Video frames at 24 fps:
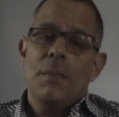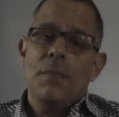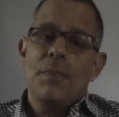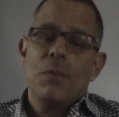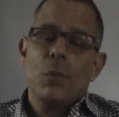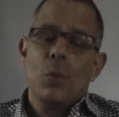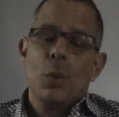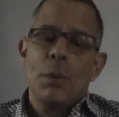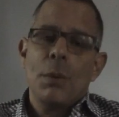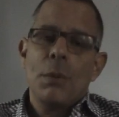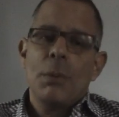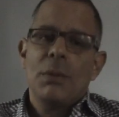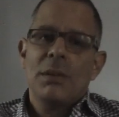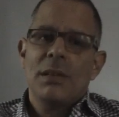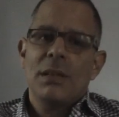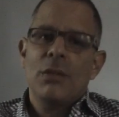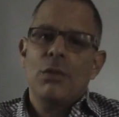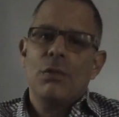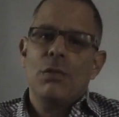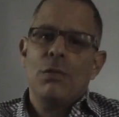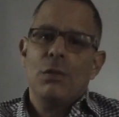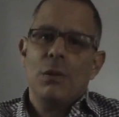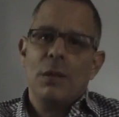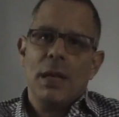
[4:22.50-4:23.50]
what people tend
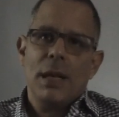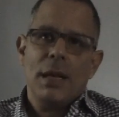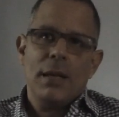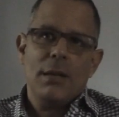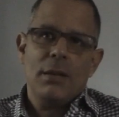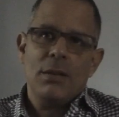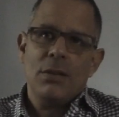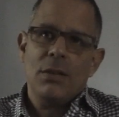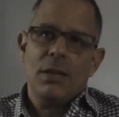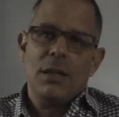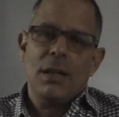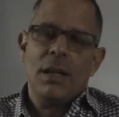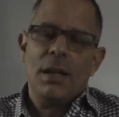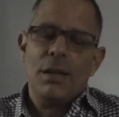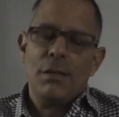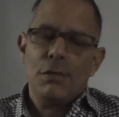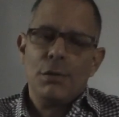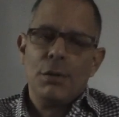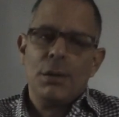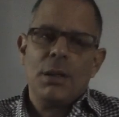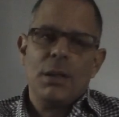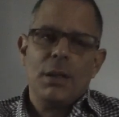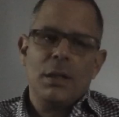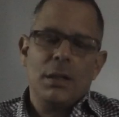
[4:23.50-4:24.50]
to forget is that
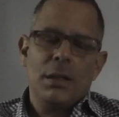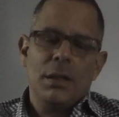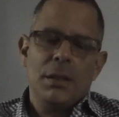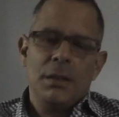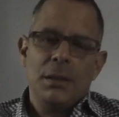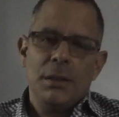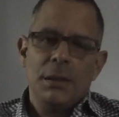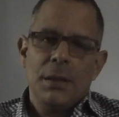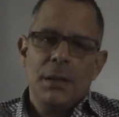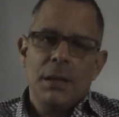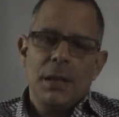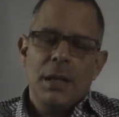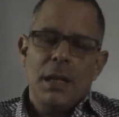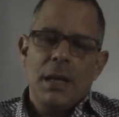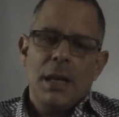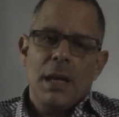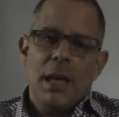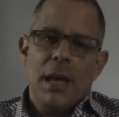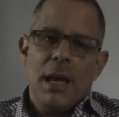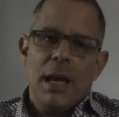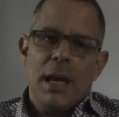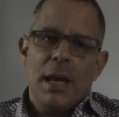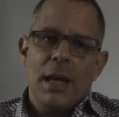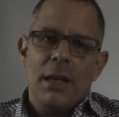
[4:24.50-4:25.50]
Africa
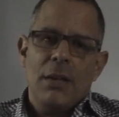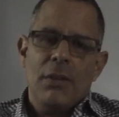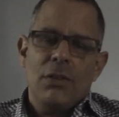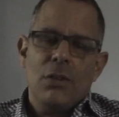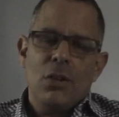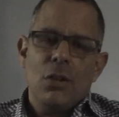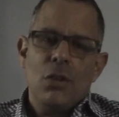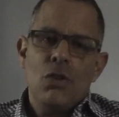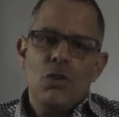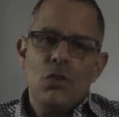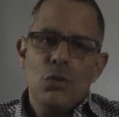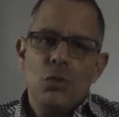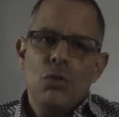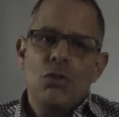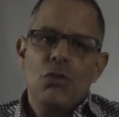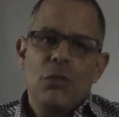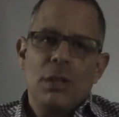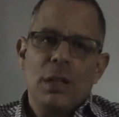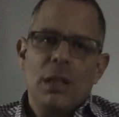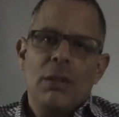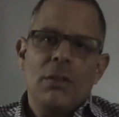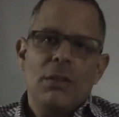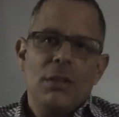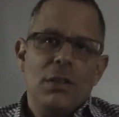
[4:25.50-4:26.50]
has a huge
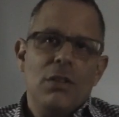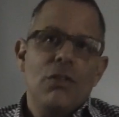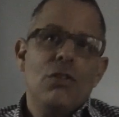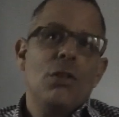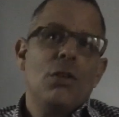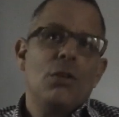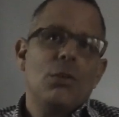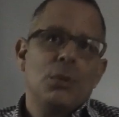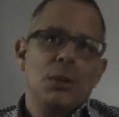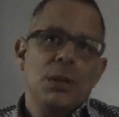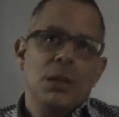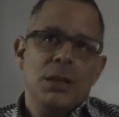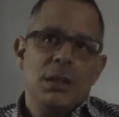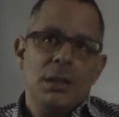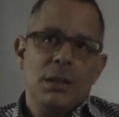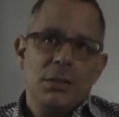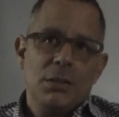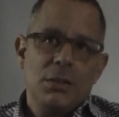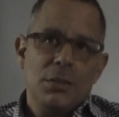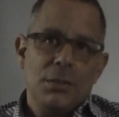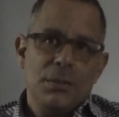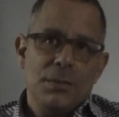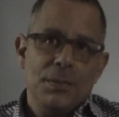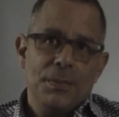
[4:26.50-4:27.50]
talent in
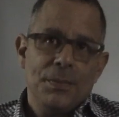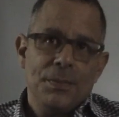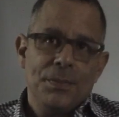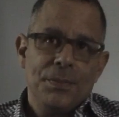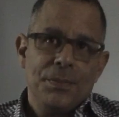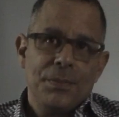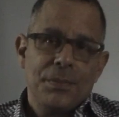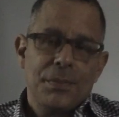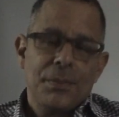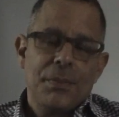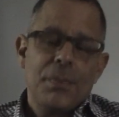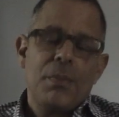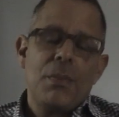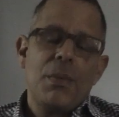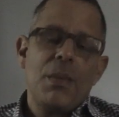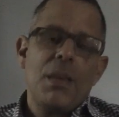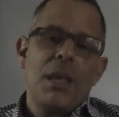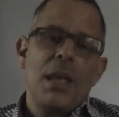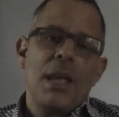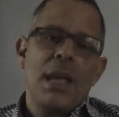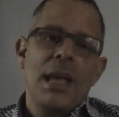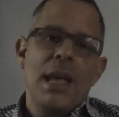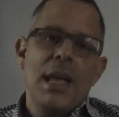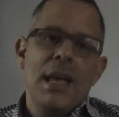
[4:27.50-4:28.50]
songwritings.
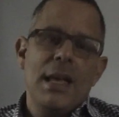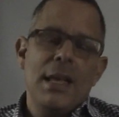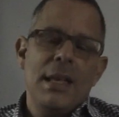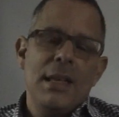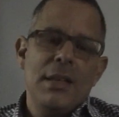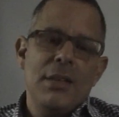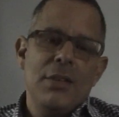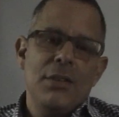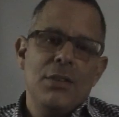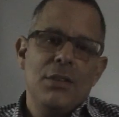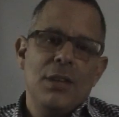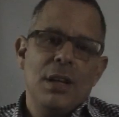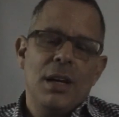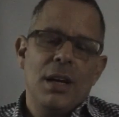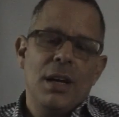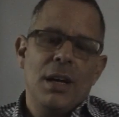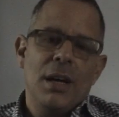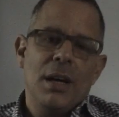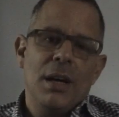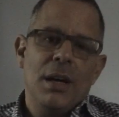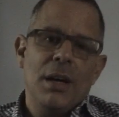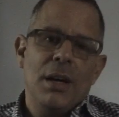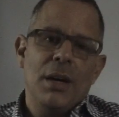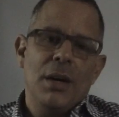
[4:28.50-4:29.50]
And
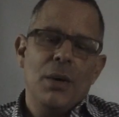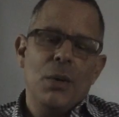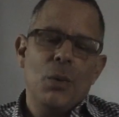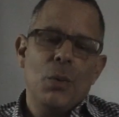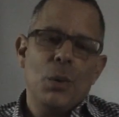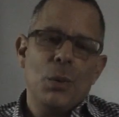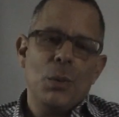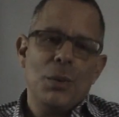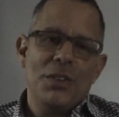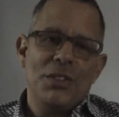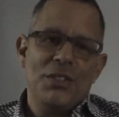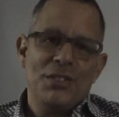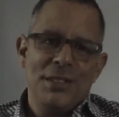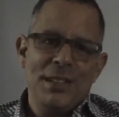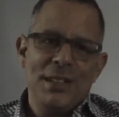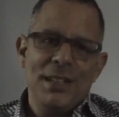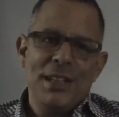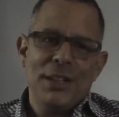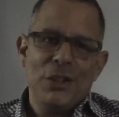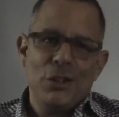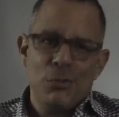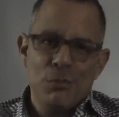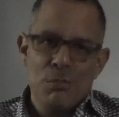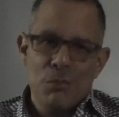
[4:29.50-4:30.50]
what we're seeing
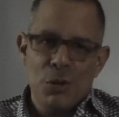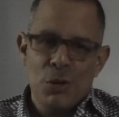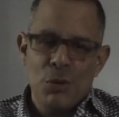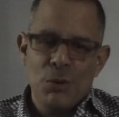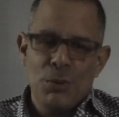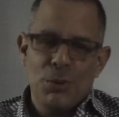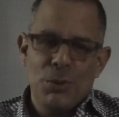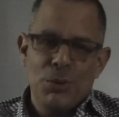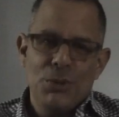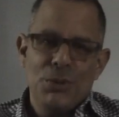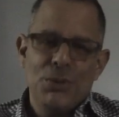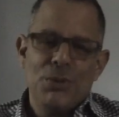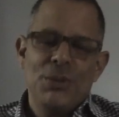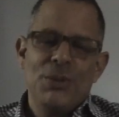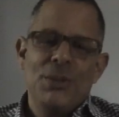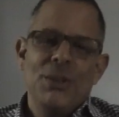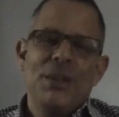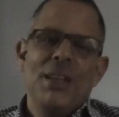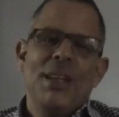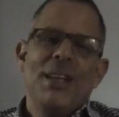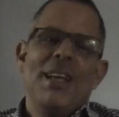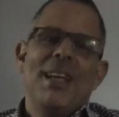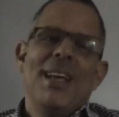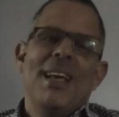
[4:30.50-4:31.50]
at the moment
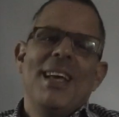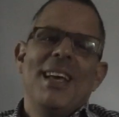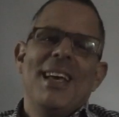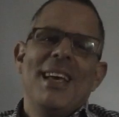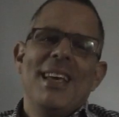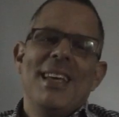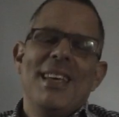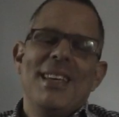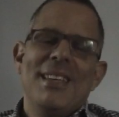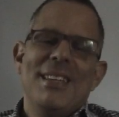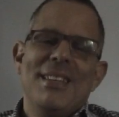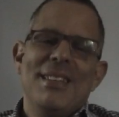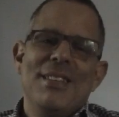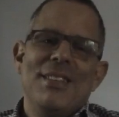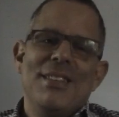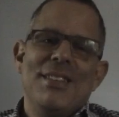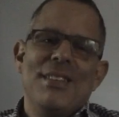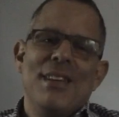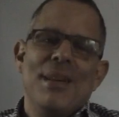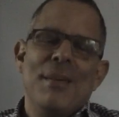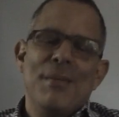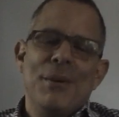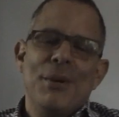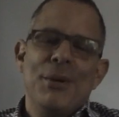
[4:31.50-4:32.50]

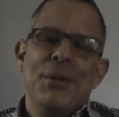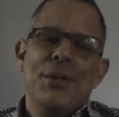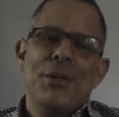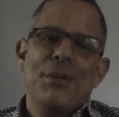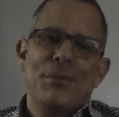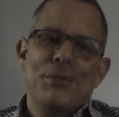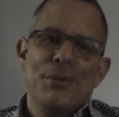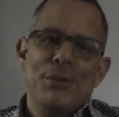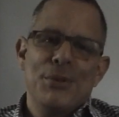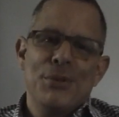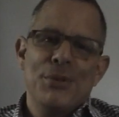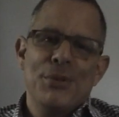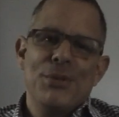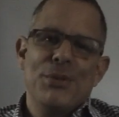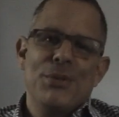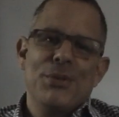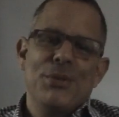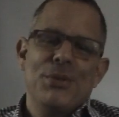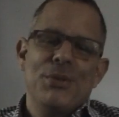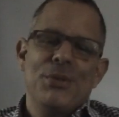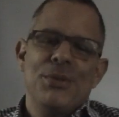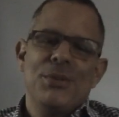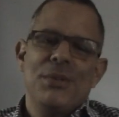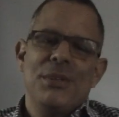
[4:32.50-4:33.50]
is American
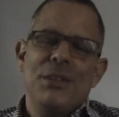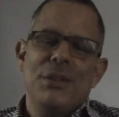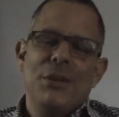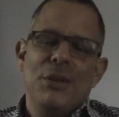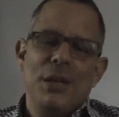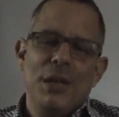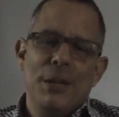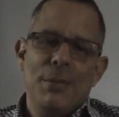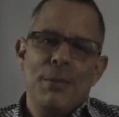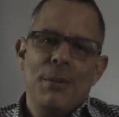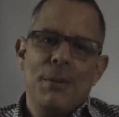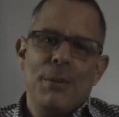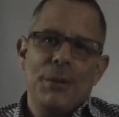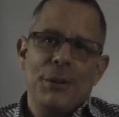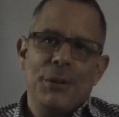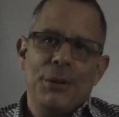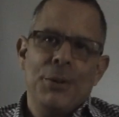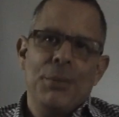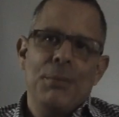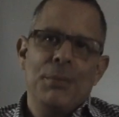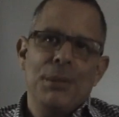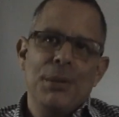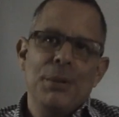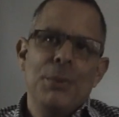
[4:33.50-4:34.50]
producers in the hip-hop and
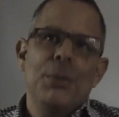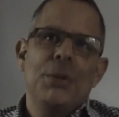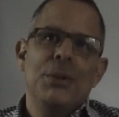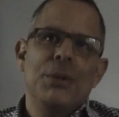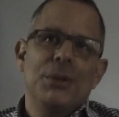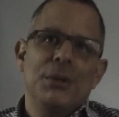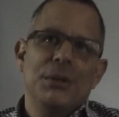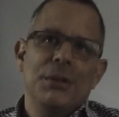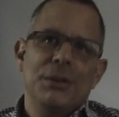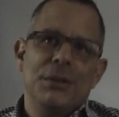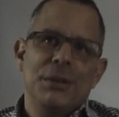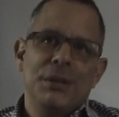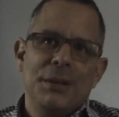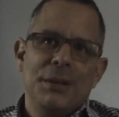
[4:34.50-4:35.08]
R&B world,